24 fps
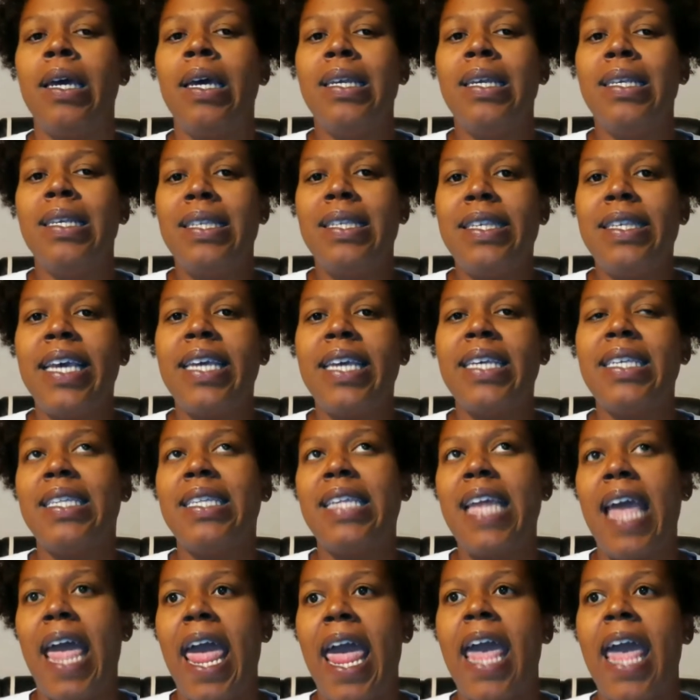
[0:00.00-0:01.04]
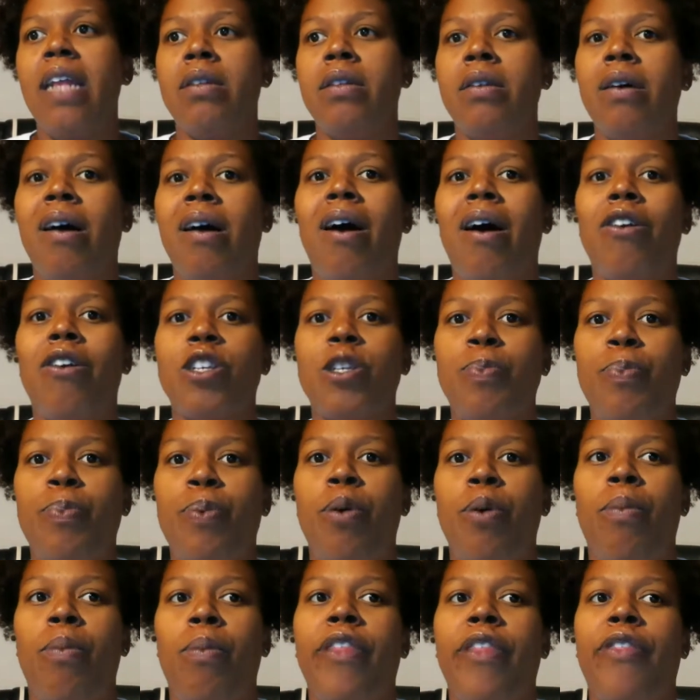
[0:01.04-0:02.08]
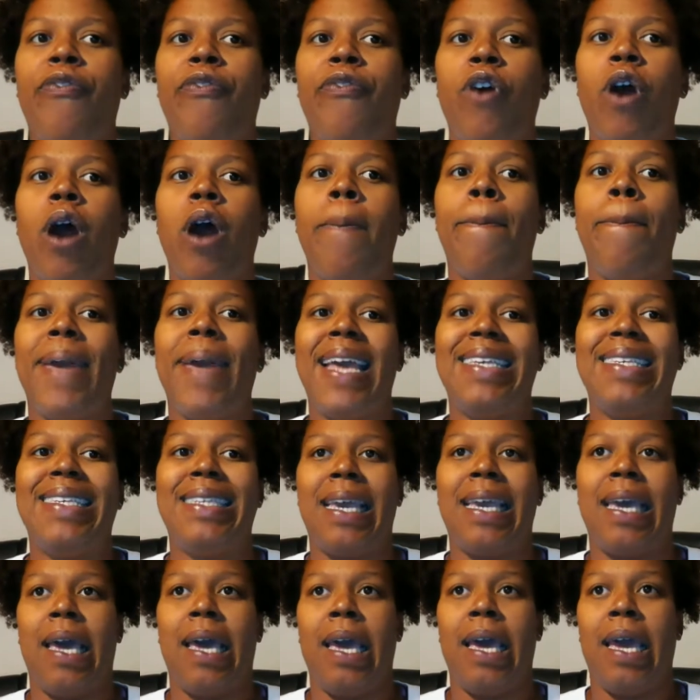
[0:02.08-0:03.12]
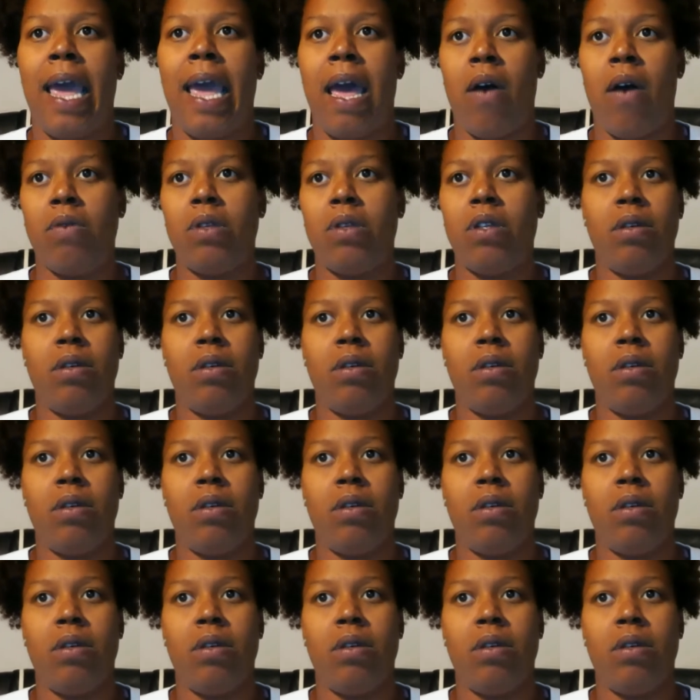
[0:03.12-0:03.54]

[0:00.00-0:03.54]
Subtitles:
$6 to $8 per month for a basic account.